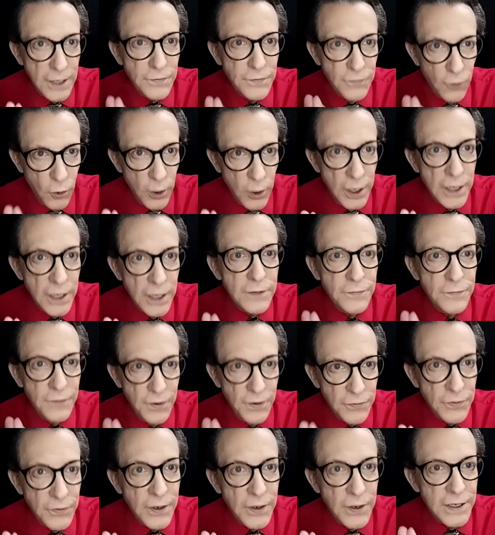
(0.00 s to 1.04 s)
40s,
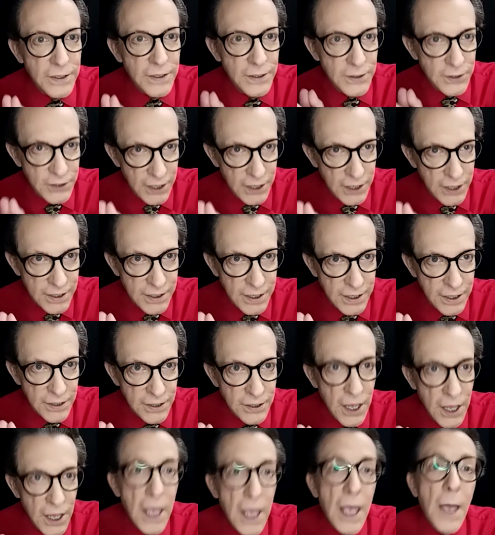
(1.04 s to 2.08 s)
50s, and 60s,
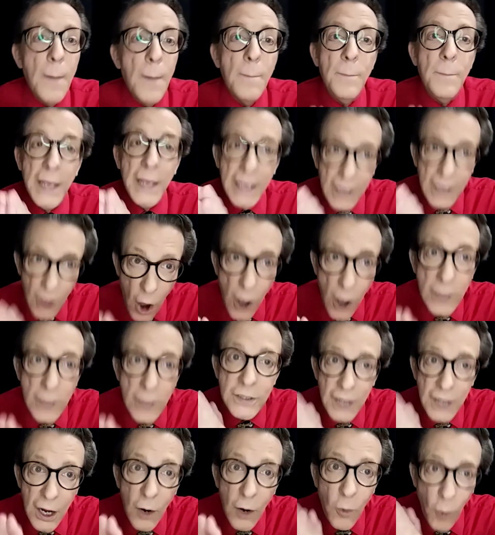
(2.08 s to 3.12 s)
because
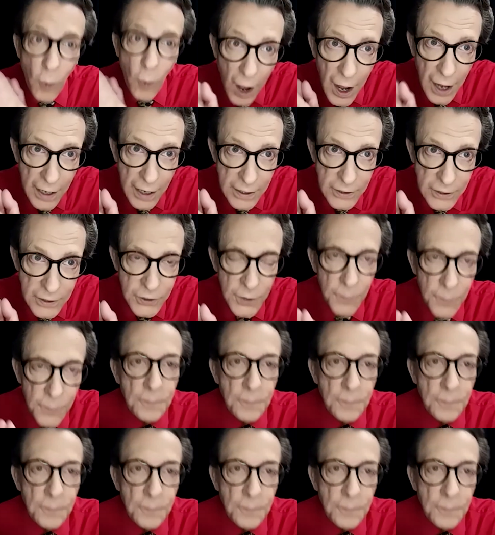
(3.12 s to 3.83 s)
there was,